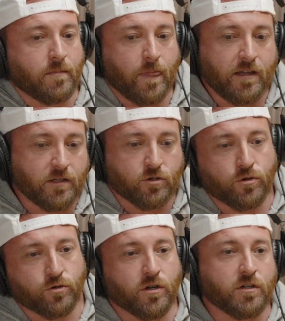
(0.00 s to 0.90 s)

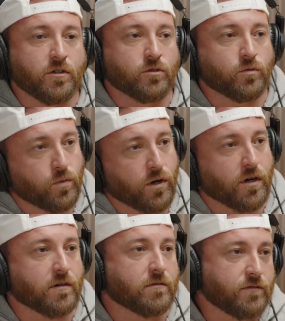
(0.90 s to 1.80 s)
Internal struggles,
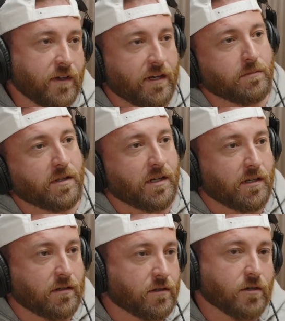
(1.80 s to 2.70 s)
work,
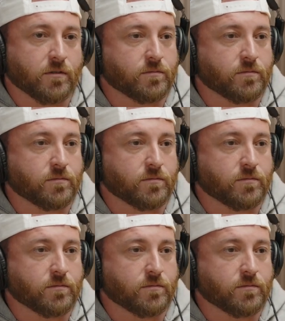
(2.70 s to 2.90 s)
family,